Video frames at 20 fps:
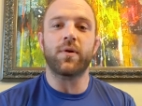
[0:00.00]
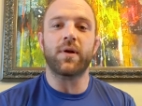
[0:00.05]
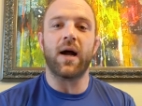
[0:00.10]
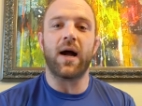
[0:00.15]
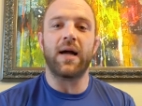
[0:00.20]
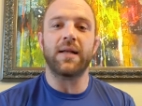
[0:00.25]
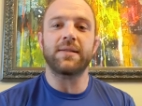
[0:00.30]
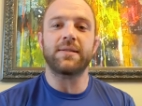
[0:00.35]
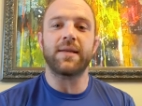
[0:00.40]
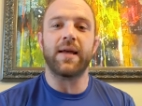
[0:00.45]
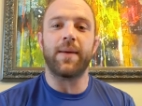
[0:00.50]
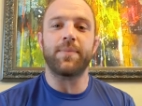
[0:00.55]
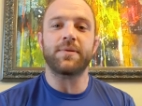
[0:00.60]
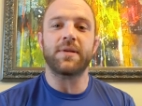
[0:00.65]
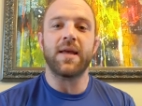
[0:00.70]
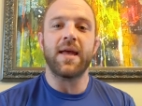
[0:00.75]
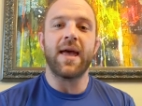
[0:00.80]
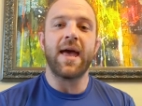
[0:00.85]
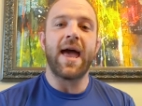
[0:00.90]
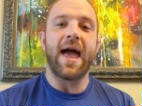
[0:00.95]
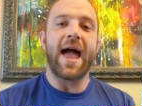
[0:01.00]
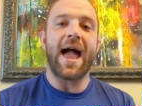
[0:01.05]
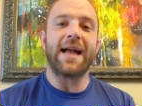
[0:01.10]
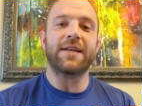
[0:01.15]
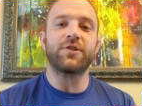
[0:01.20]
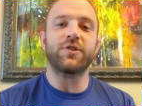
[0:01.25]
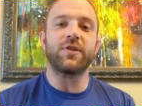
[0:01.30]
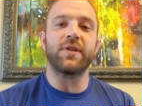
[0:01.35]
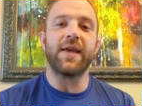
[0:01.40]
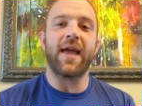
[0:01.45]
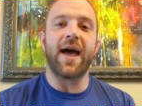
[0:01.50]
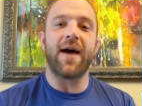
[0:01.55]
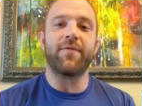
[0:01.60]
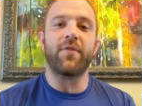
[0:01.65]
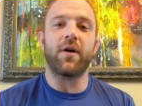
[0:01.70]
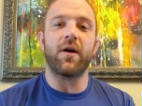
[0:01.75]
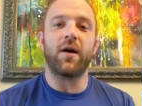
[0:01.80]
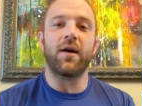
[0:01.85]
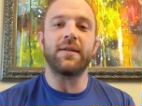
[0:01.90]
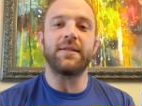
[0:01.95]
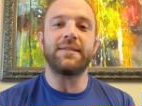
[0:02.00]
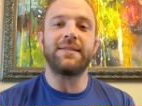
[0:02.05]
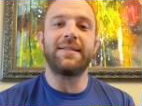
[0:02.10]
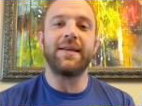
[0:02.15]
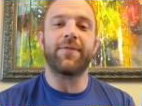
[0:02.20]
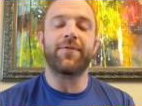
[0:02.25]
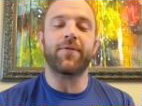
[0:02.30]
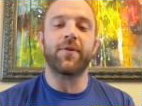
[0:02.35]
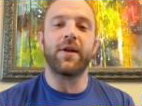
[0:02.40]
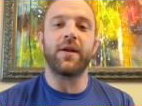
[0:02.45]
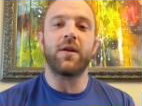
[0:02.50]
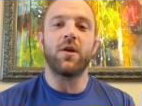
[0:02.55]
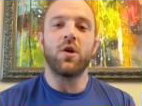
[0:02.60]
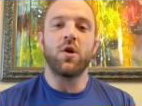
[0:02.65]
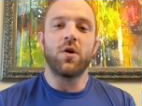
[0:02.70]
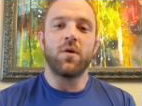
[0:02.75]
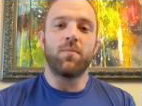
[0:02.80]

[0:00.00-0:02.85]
concepts actually have a different,